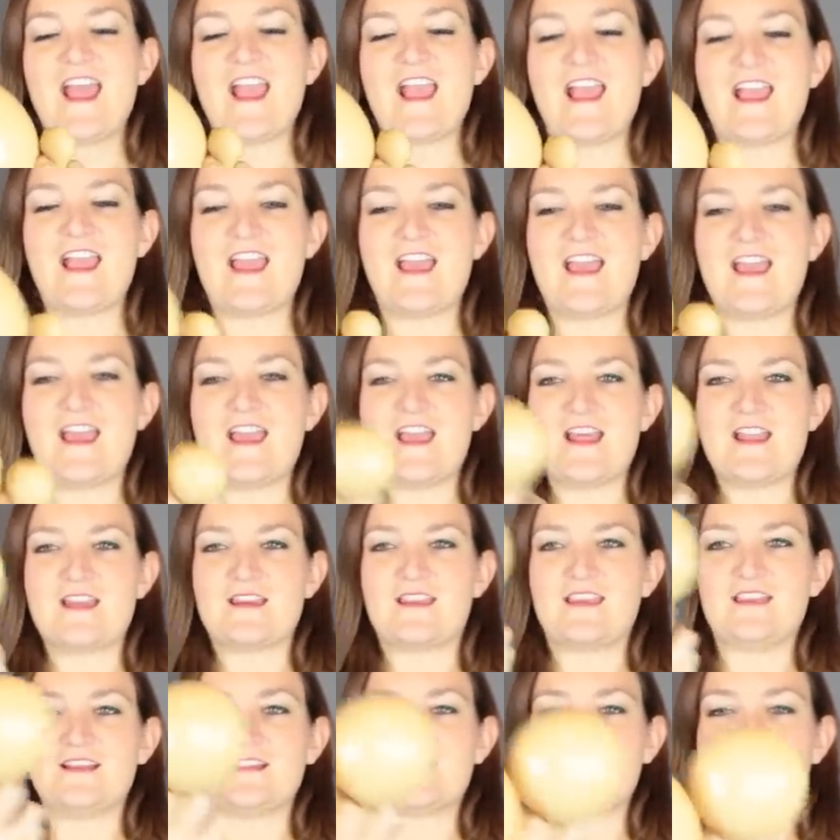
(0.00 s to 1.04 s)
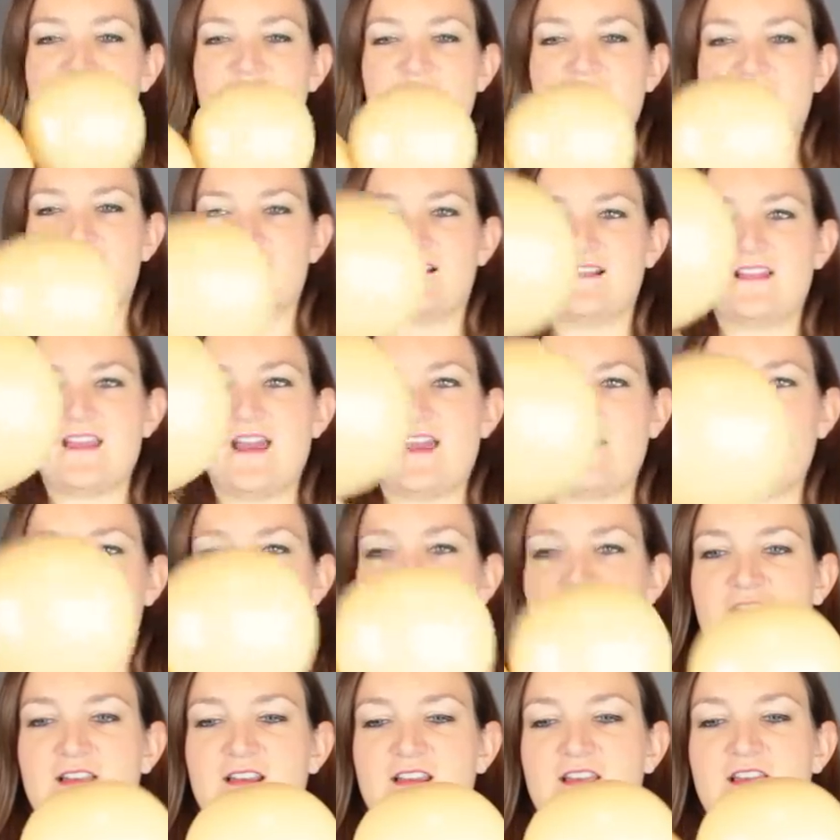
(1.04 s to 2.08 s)
and get some air in that
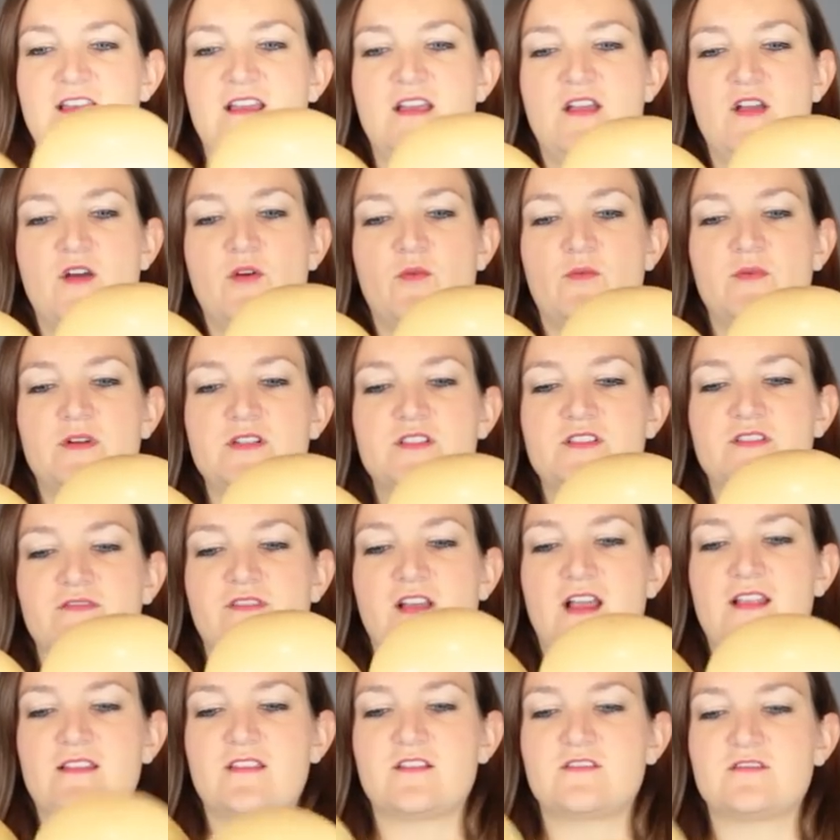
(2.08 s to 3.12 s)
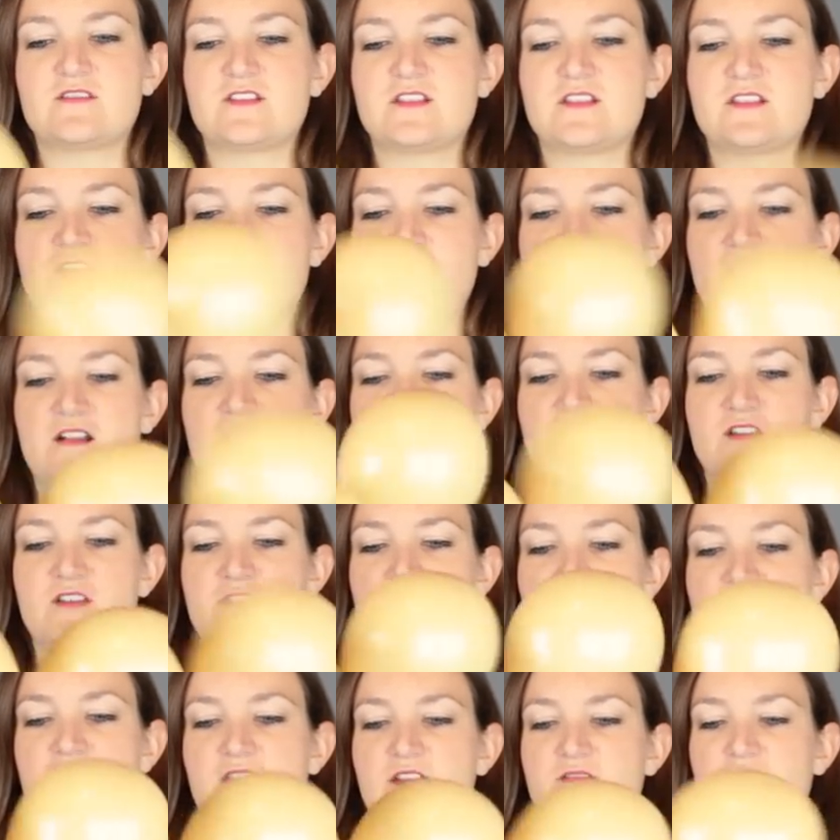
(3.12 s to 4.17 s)
one. Once you've got those started,
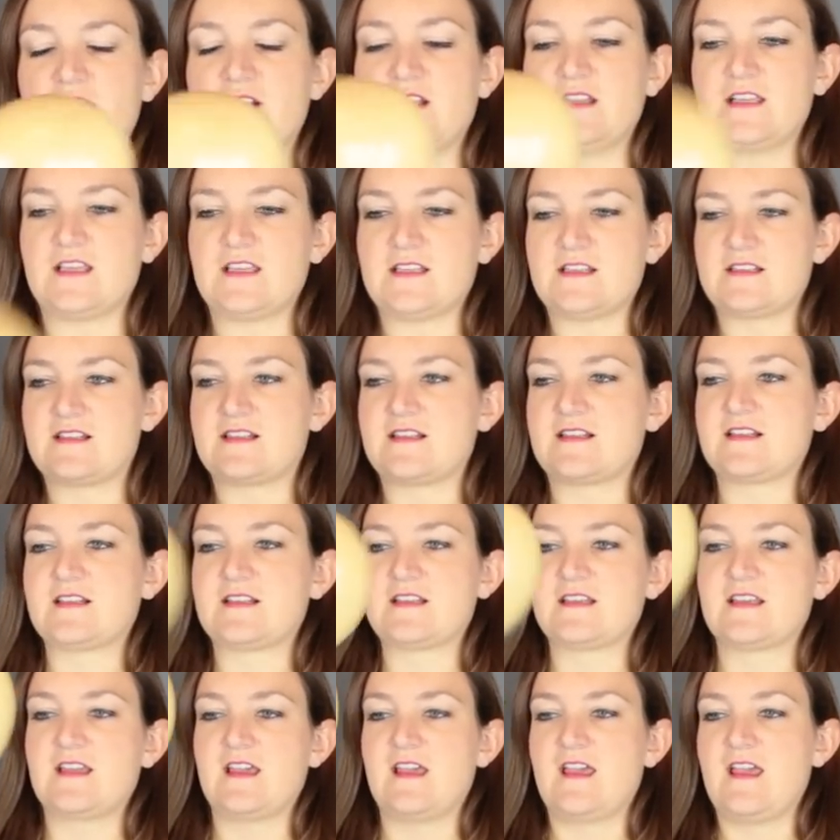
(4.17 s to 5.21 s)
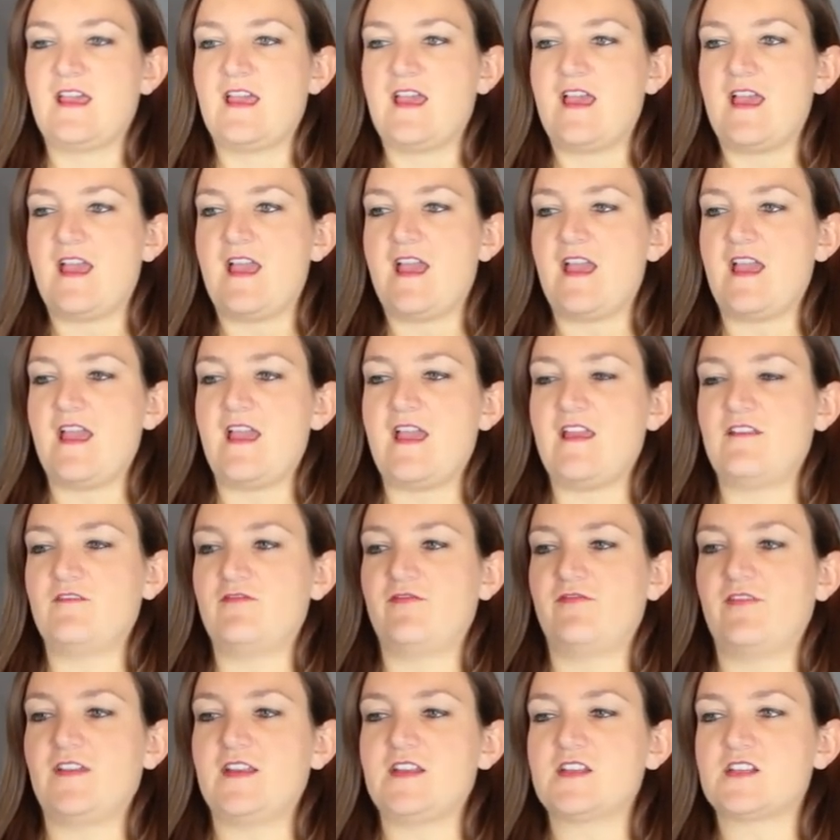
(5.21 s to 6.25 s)
you can release and
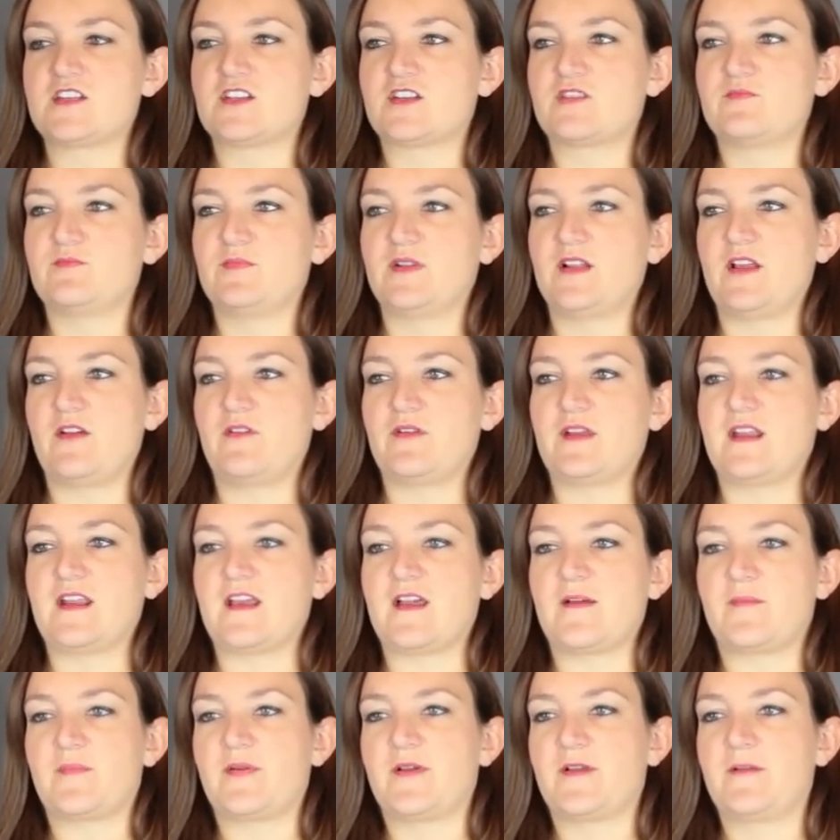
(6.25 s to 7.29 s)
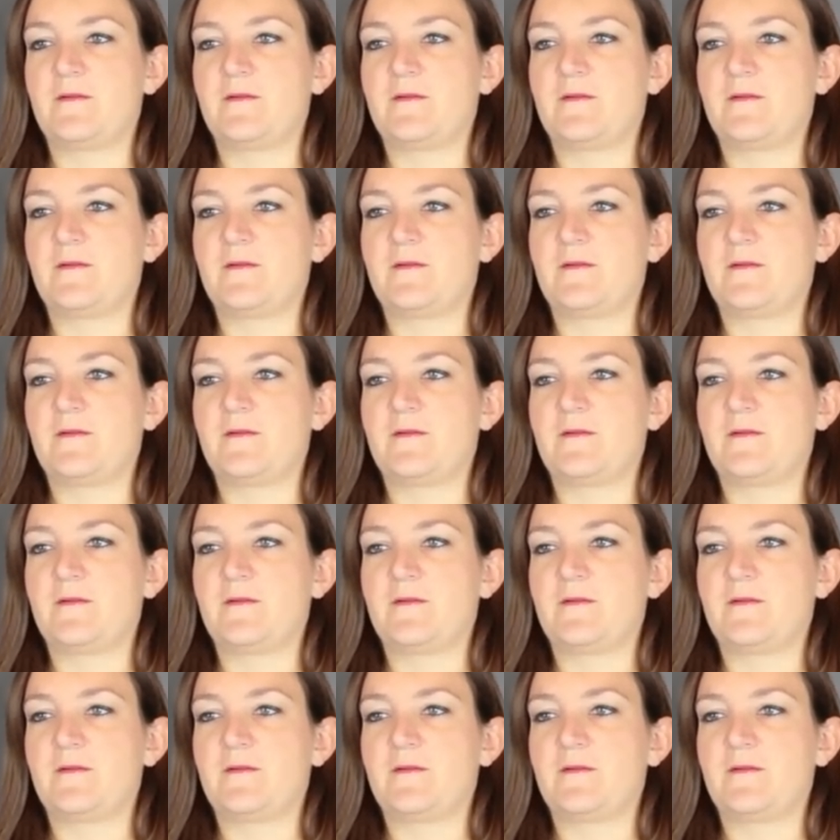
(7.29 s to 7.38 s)
finish blowing up.